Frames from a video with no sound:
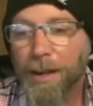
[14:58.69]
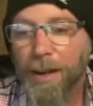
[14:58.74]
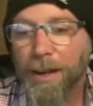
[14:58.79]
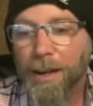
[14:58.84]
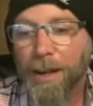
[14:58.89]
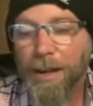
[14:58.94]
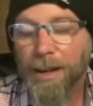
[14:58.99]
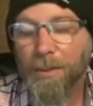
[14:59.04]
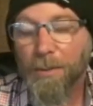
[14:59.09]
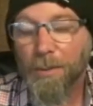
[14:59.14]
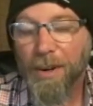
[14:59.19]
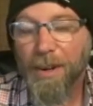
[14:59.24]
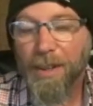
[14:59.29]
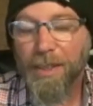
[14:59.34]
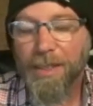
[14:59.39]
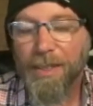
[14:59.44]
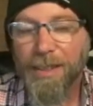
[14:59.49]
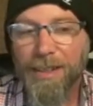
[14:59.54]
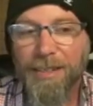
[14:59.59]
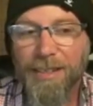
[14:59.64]
uh, one of
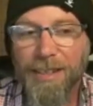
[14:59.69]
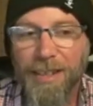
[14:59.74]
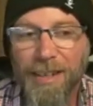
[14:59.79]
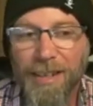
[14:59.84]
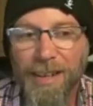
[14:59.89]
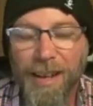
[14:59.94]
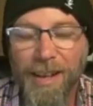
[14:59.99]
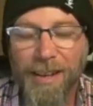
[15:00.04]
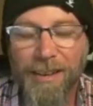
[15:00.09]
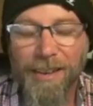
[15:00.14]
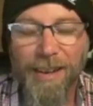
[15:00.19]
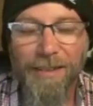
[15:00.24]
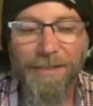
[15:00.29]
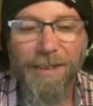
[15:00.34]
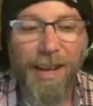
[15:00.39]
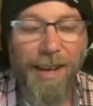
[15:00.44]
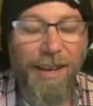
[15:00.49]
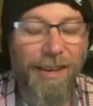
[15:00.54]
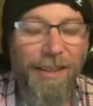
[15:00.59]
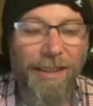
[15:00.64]
the things that I, I've
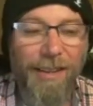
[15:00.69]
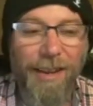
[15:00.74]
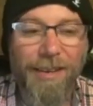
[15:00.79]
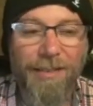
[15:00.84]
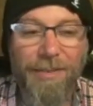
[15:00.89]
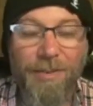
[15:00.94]
gotten a lot of